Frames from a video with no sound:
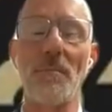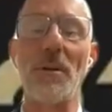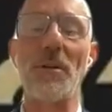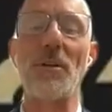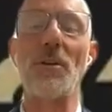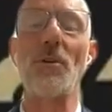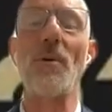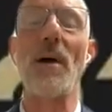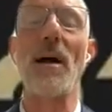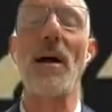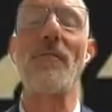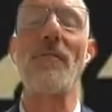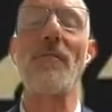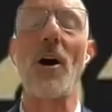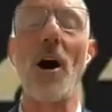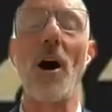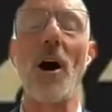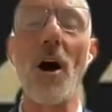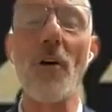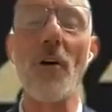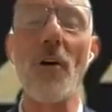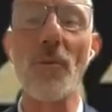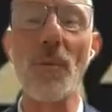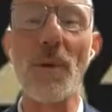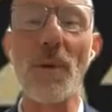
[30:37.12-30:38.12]
But you have
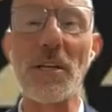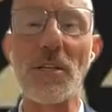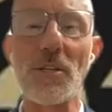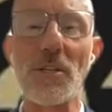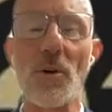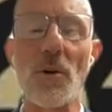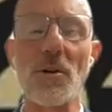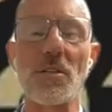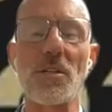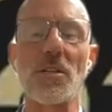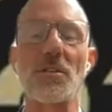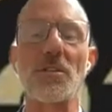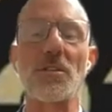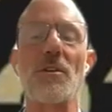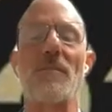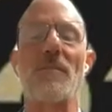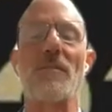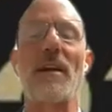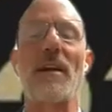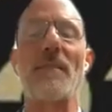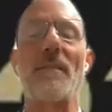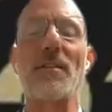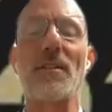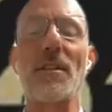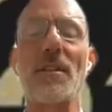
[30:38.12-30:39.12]
all the resources, you
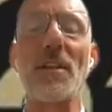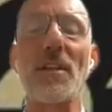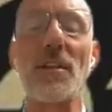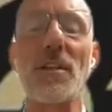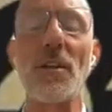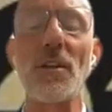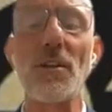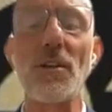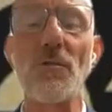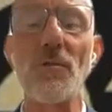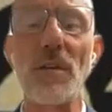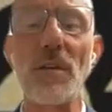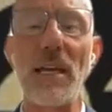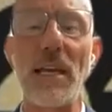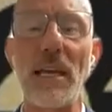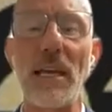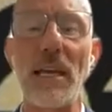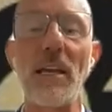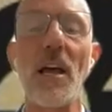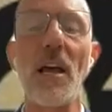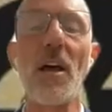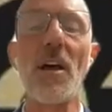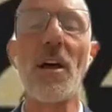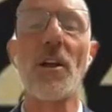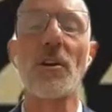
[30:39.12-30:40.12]
have everything that you
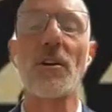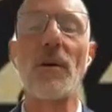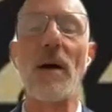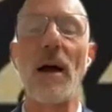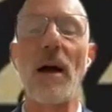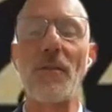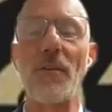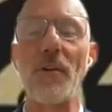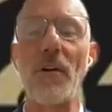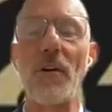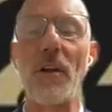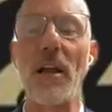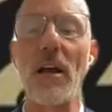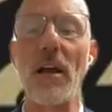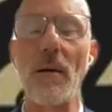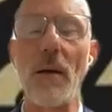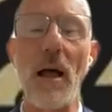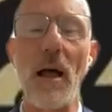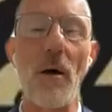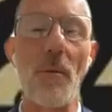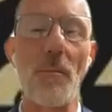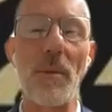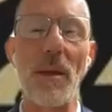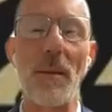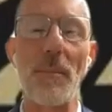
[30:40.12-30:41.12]
need to go out there and
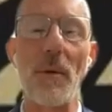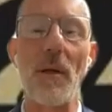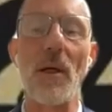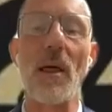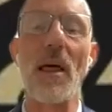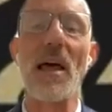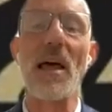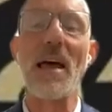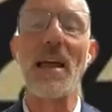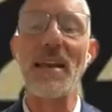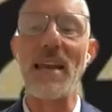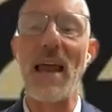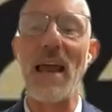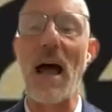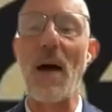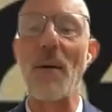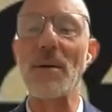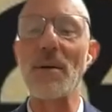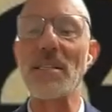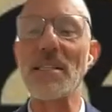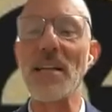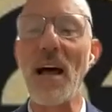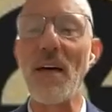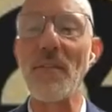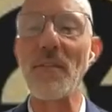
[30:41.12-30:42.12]
help people.
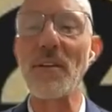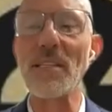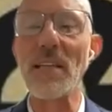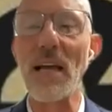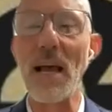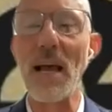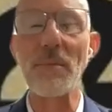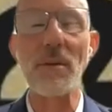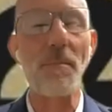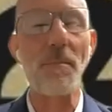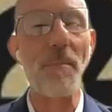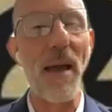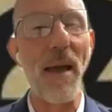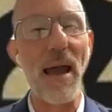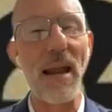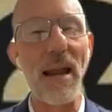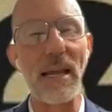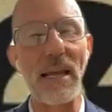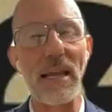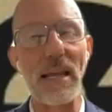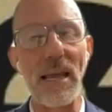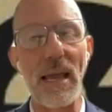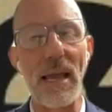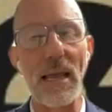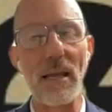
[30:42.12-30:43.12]
Now is not the time to
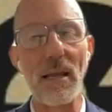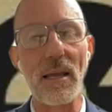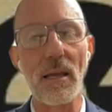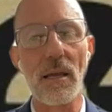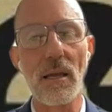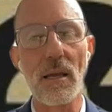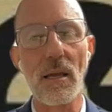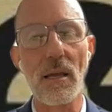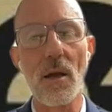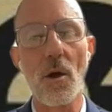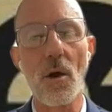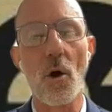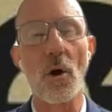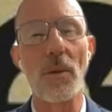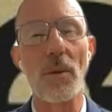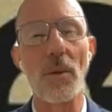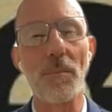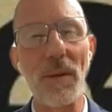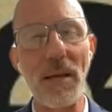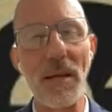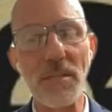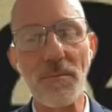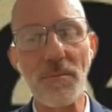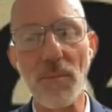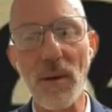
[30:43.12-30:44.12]
panic, gang, or
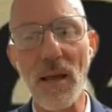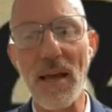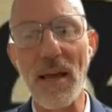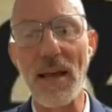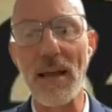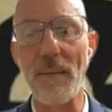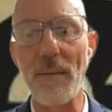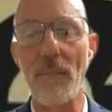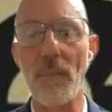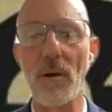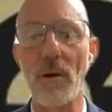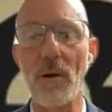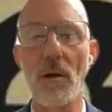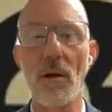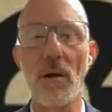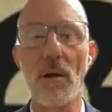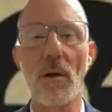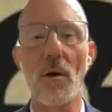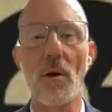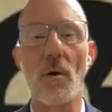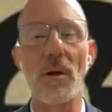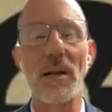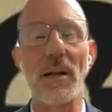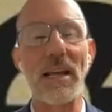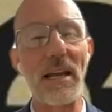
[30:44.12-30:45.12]
to place blame,
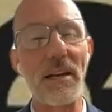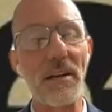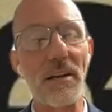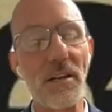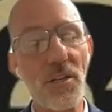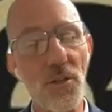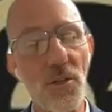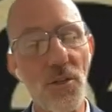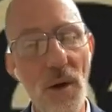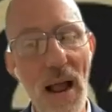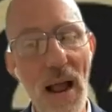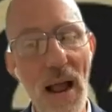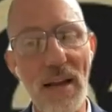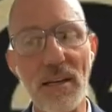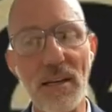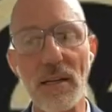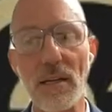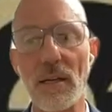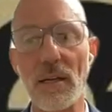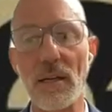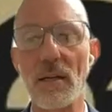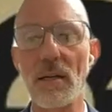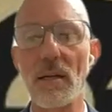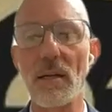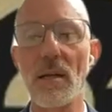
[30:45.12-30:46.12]
or to get
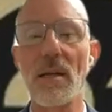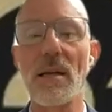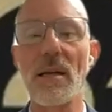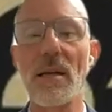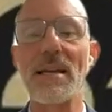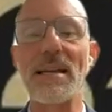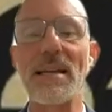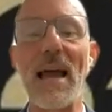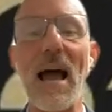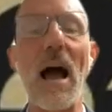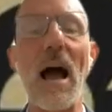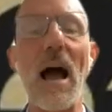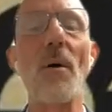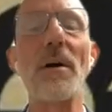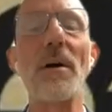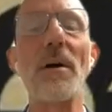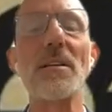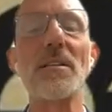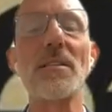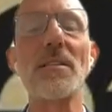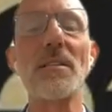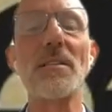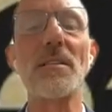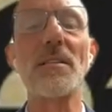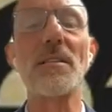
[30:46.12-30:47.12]
distracted. Now
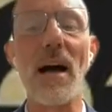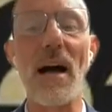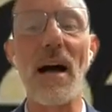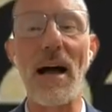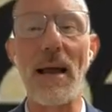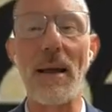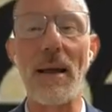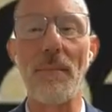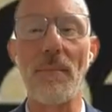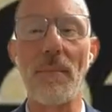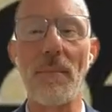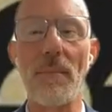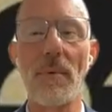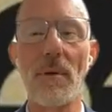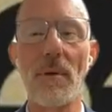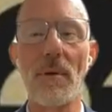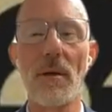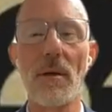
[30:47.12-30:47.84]
is the time